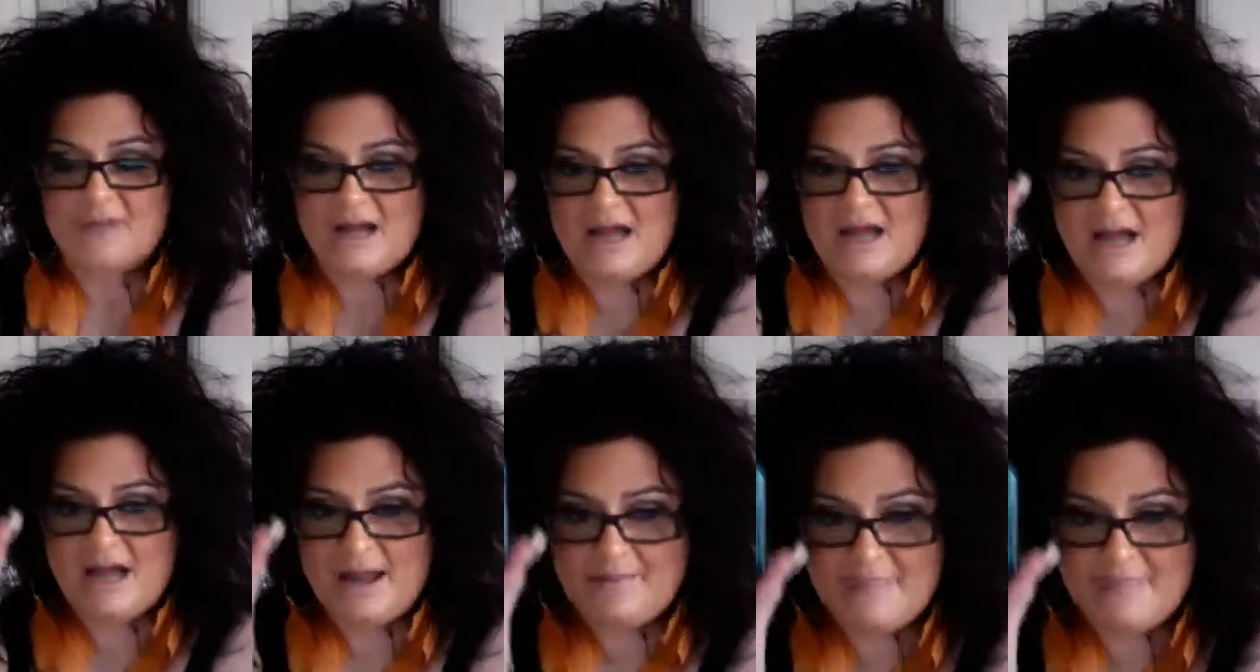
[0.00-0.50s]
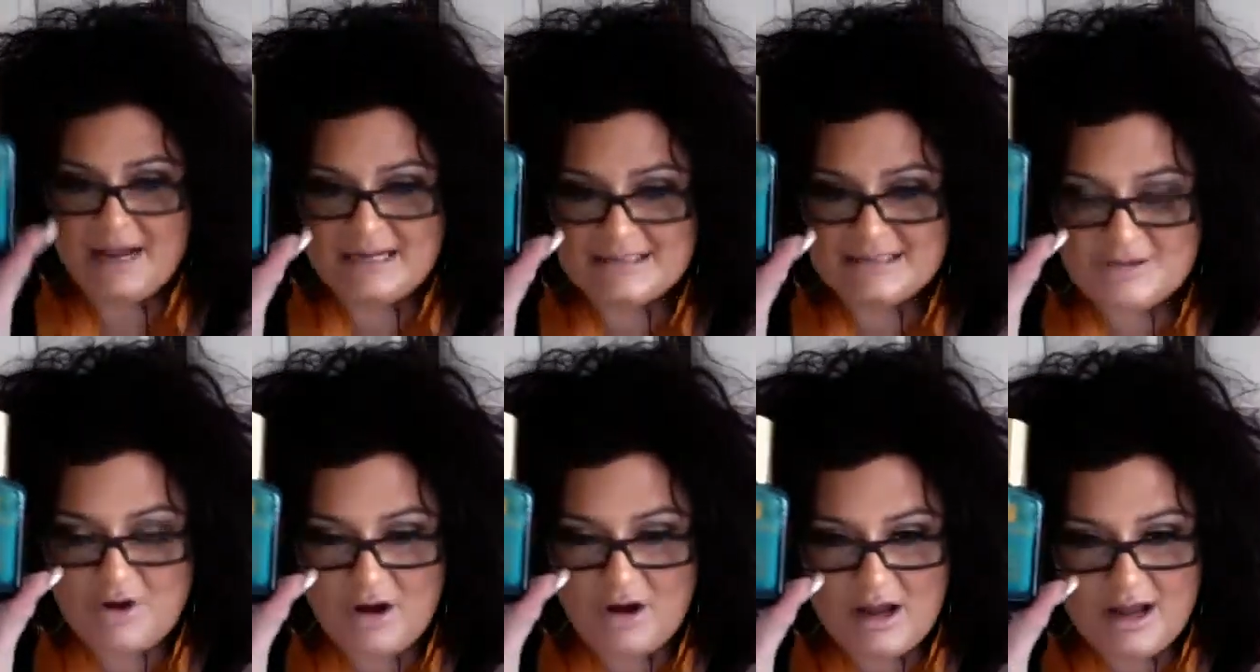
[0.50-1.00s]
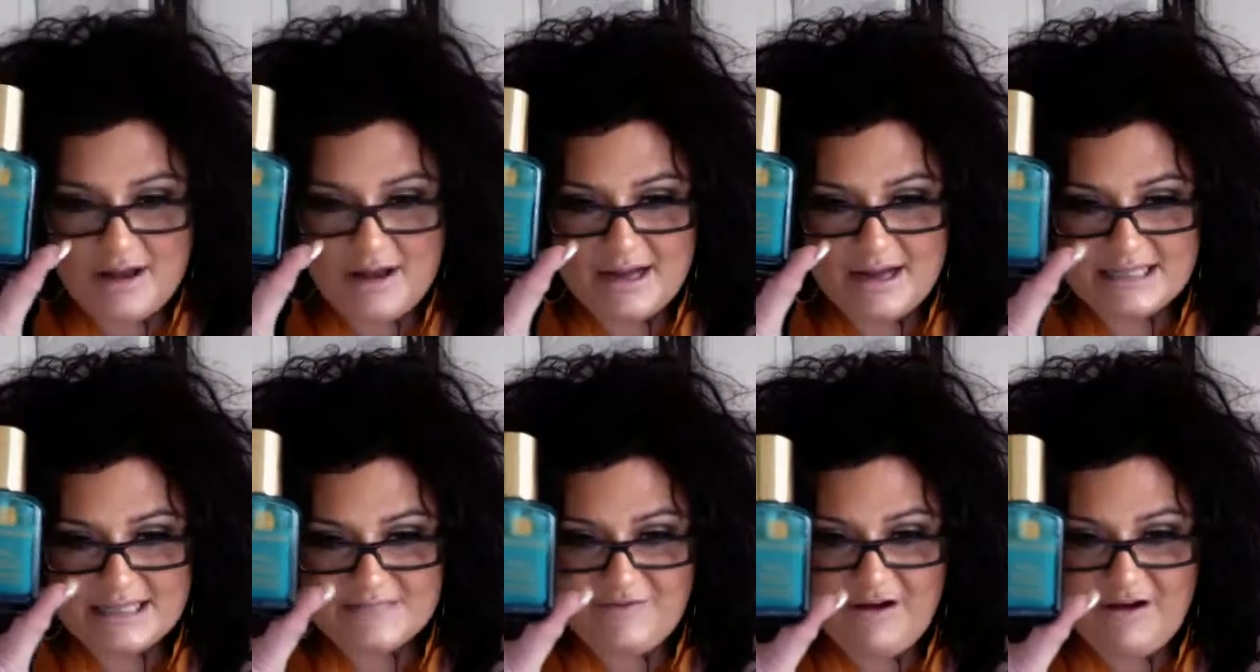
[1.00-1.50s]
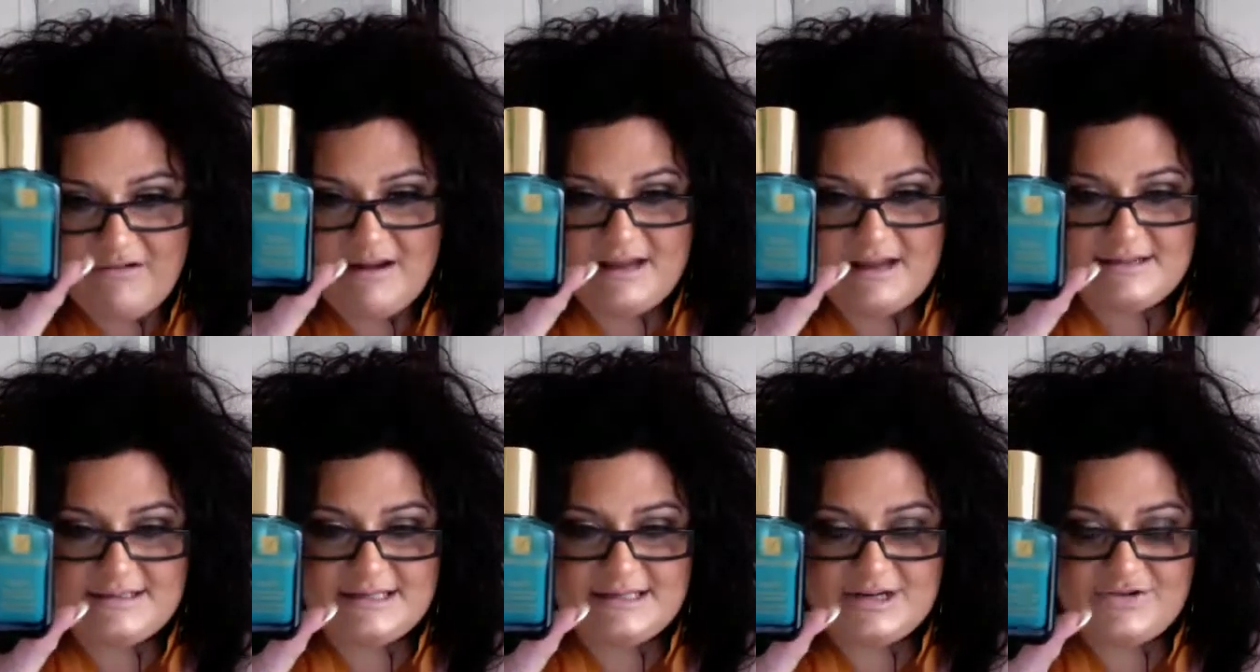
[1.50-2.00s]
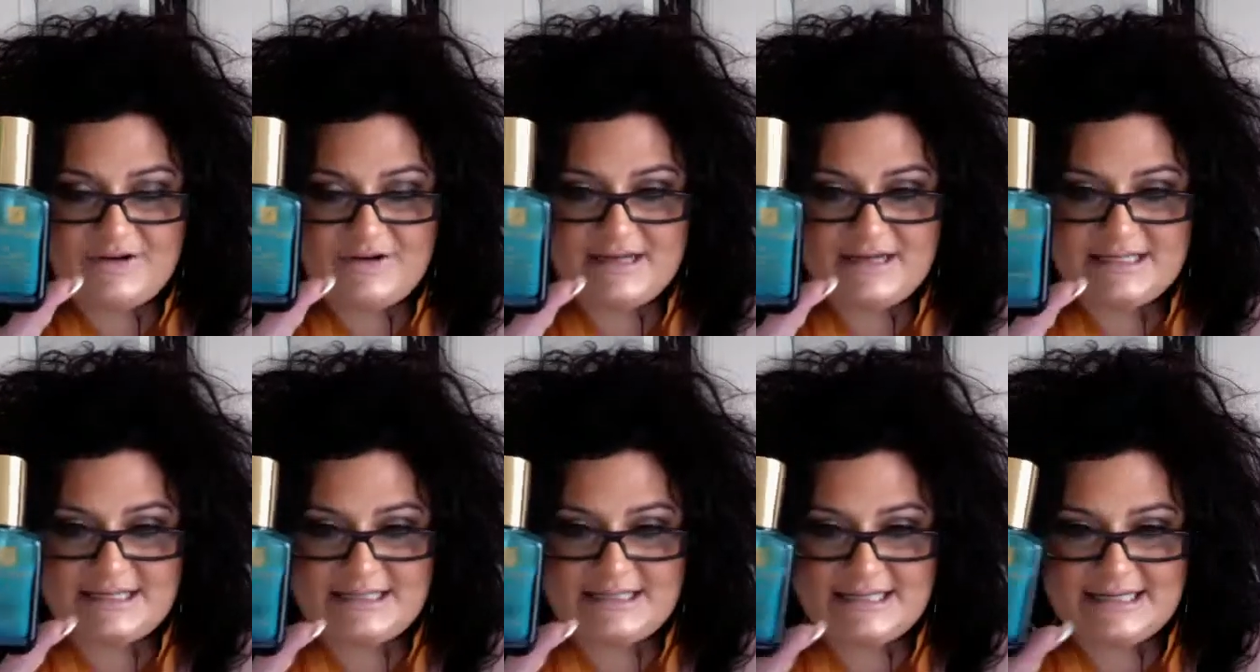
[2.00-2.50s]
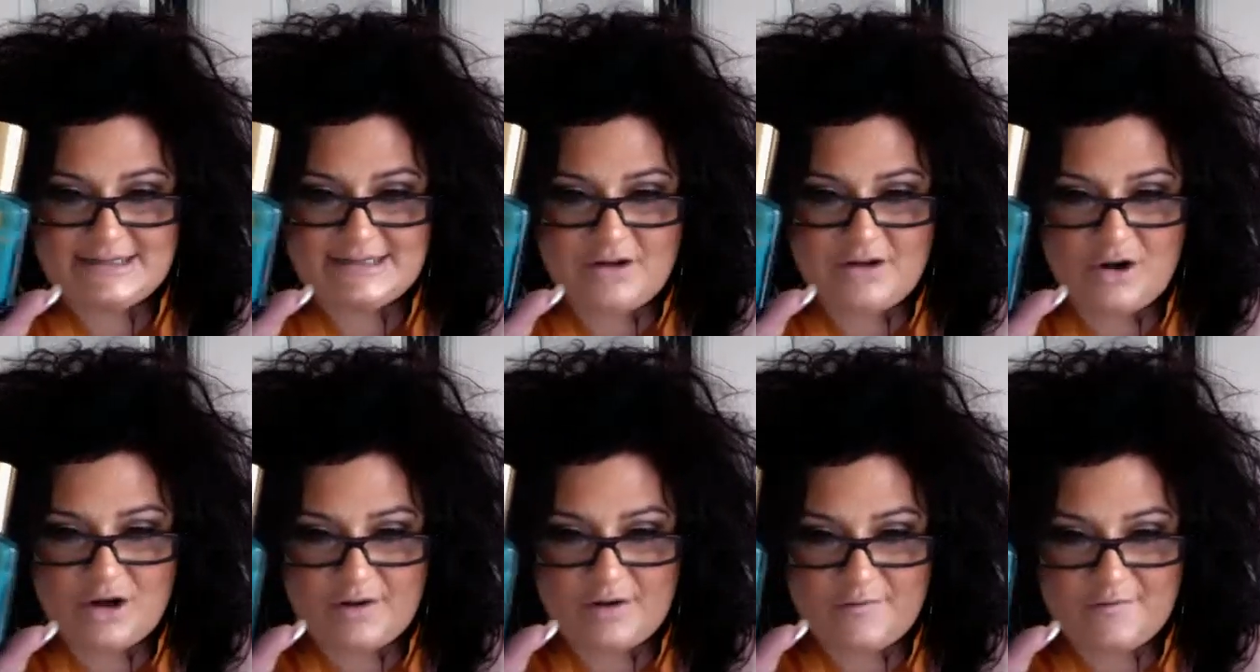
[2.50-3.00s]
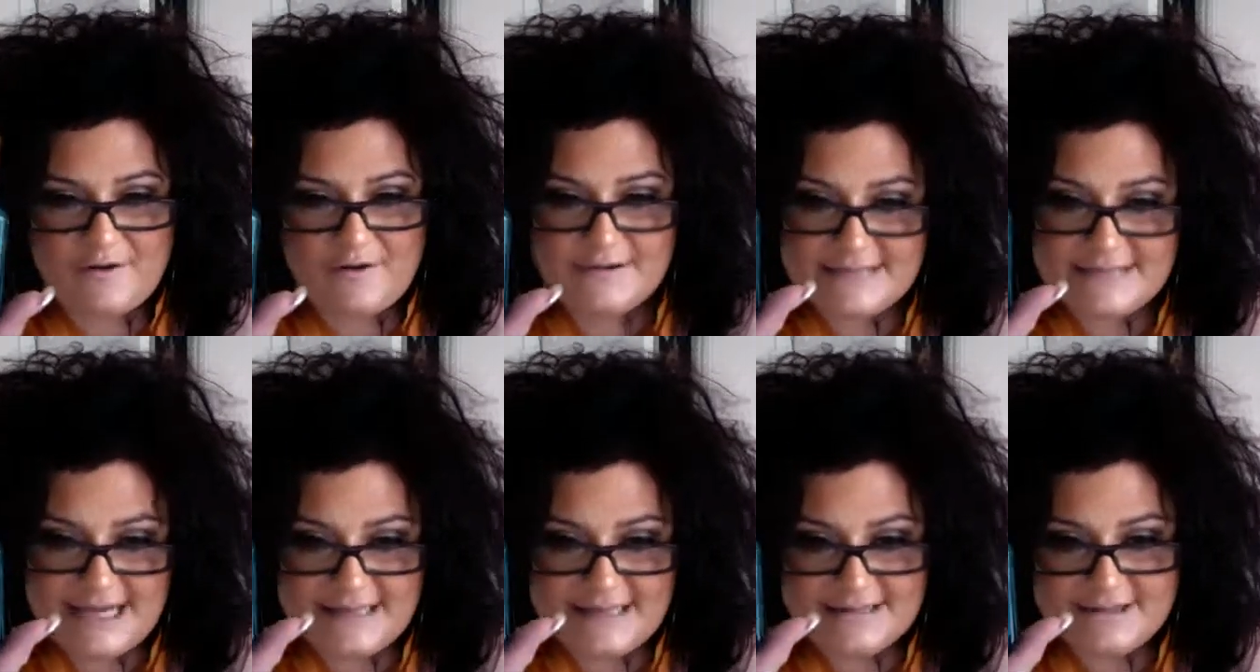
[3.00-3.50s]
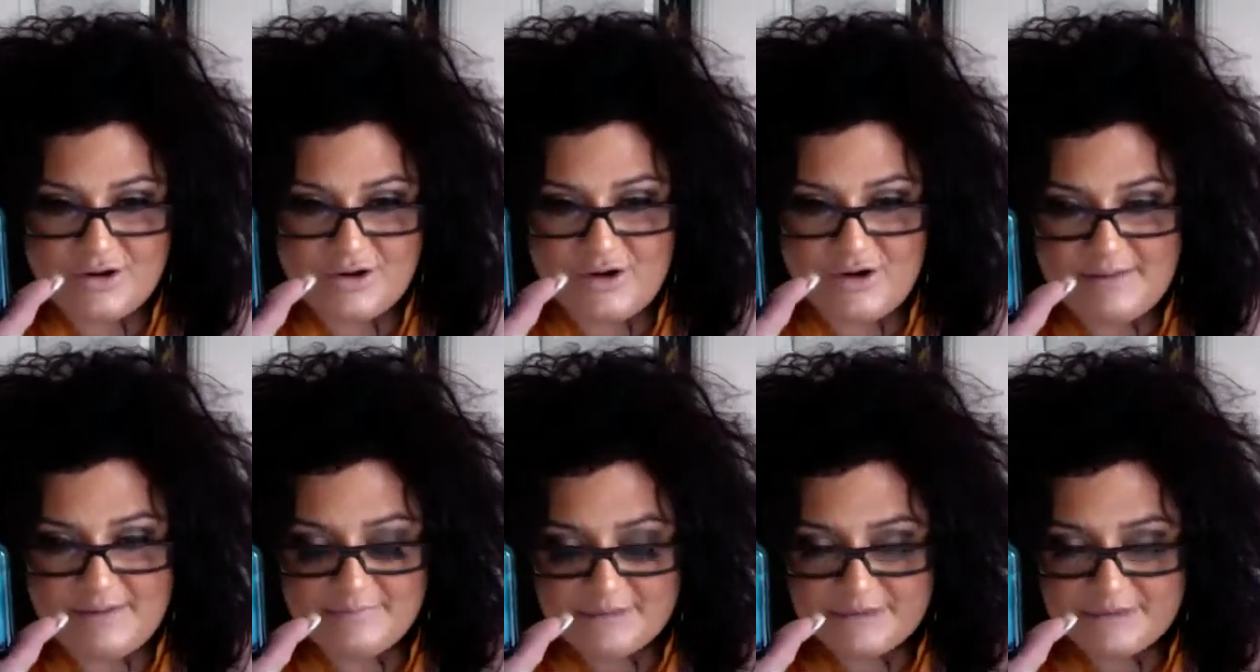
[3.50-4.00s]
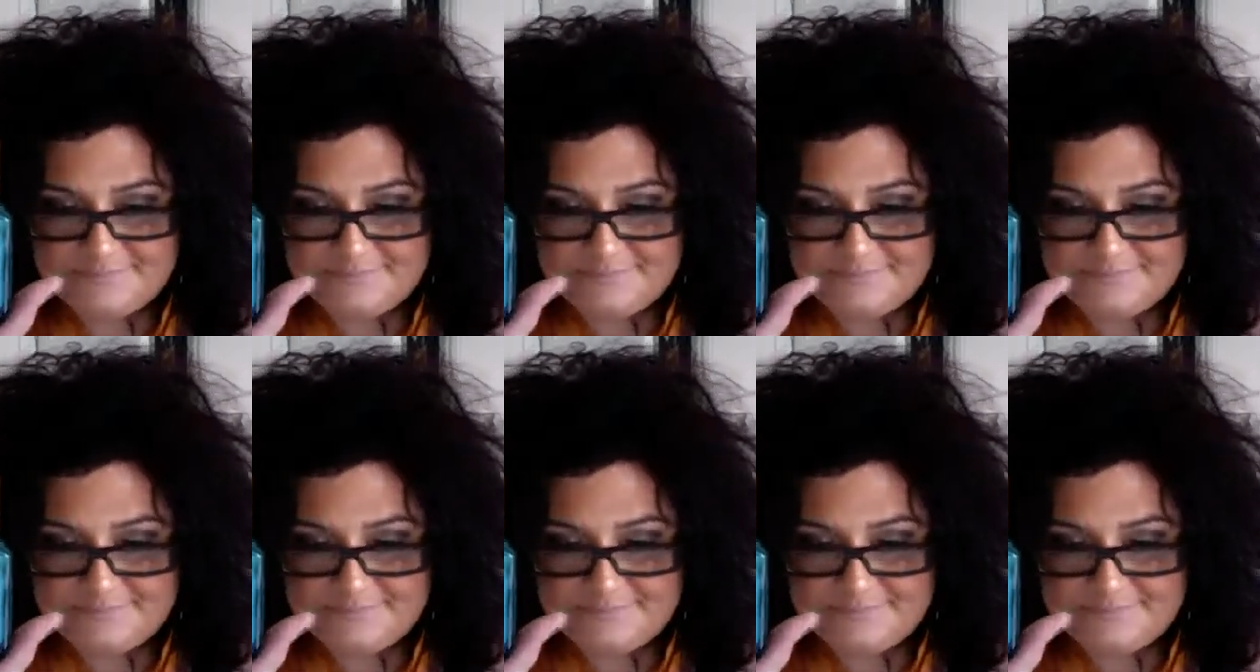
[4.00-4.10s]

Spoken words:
It's got an exfoliant ingredient in it. It's got like a fruit enzyme,